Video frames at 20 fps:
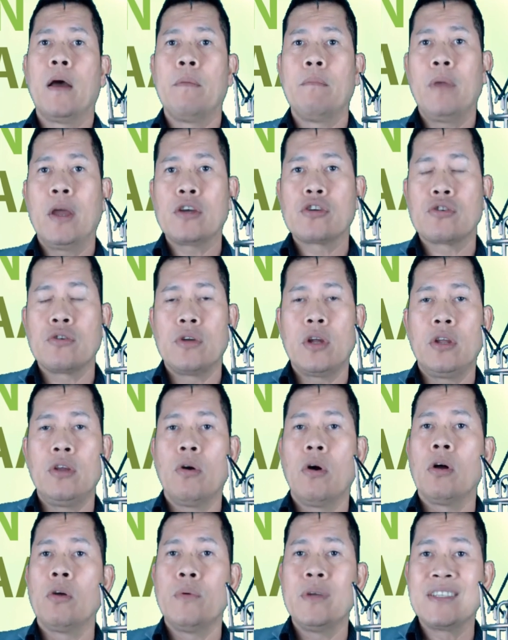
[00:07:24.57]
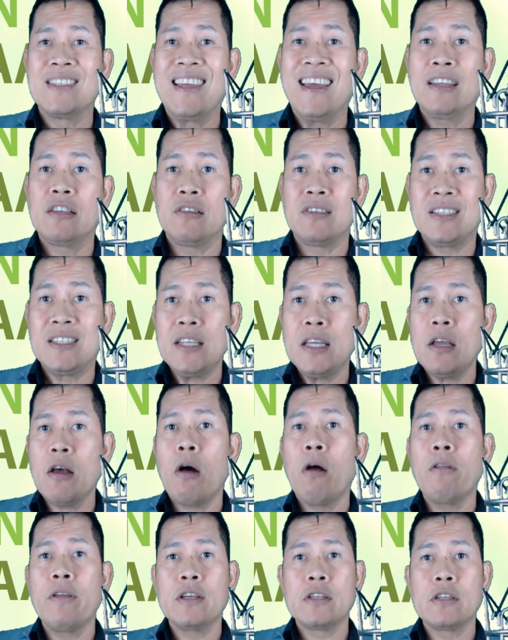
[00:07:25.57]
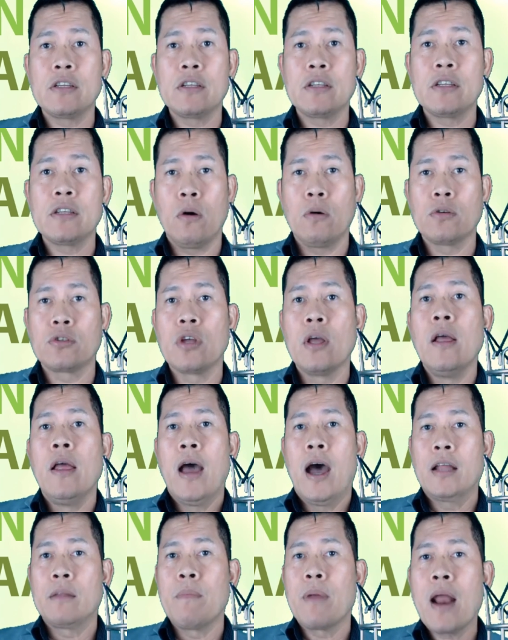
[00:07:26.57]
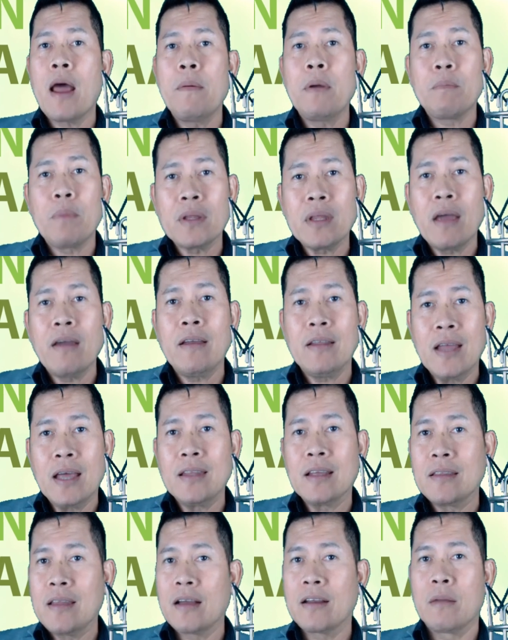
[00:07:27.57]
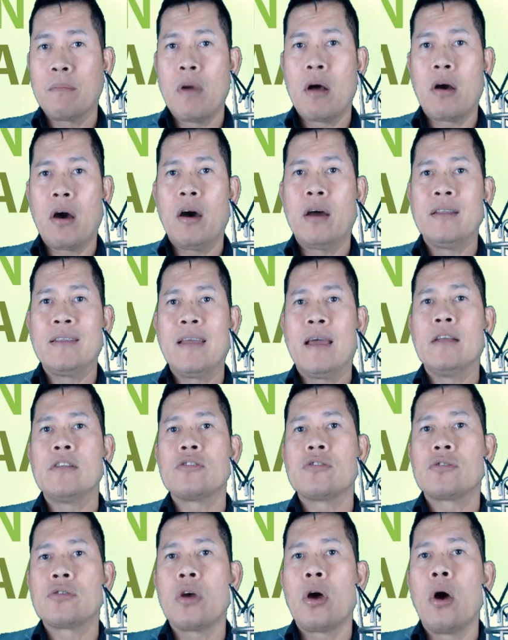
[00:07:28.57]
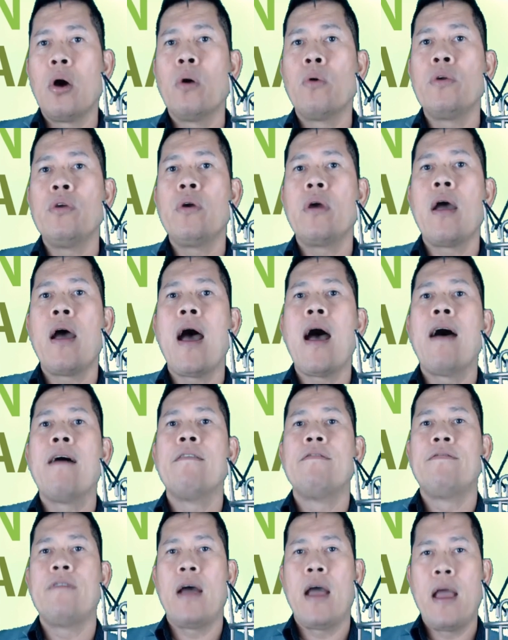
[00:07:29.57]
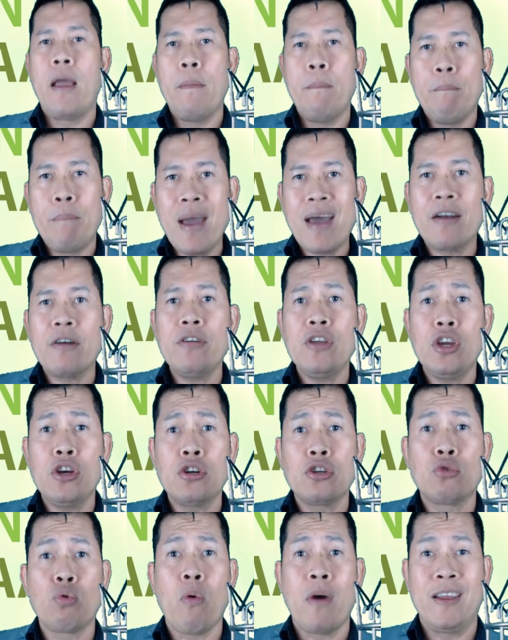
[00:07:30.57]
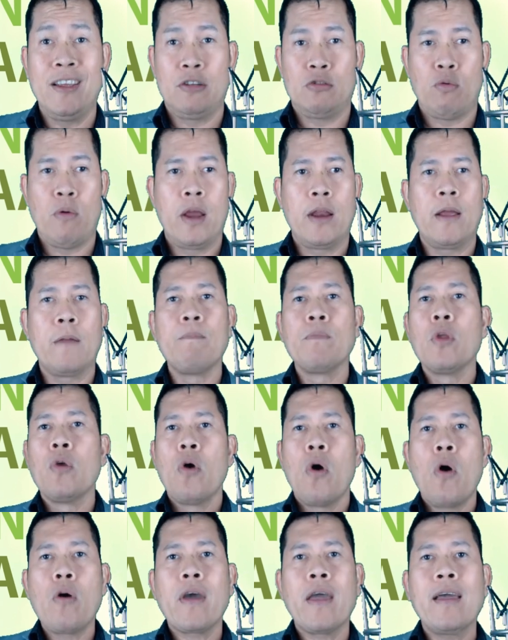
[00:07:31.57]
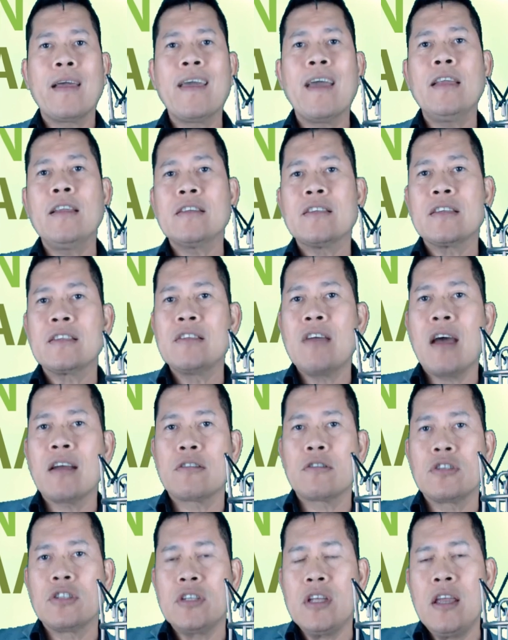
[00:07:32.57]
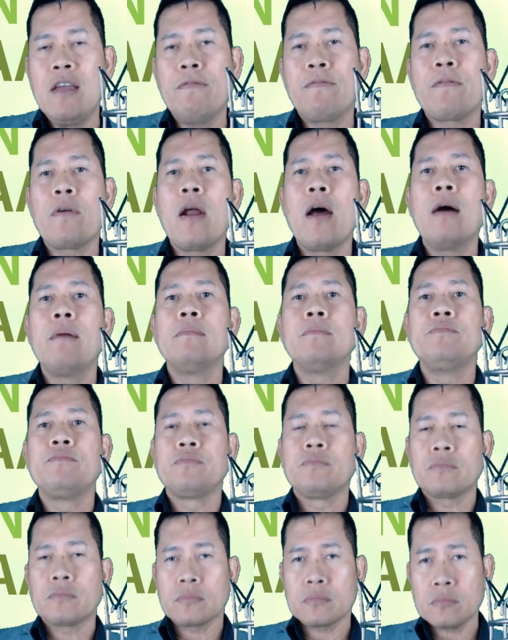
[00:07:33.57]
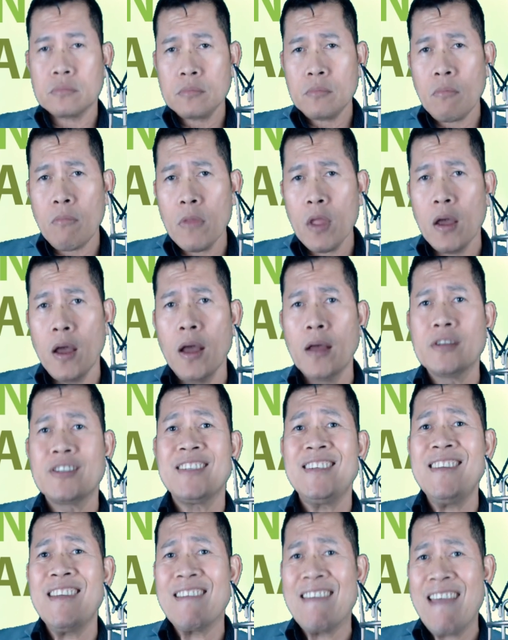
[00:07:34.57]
make sure that you always get to see all these videos. At marami pa tayong idadagdag ng mga content. So you have a better year 2020. Okay, again, this is Dr. C from C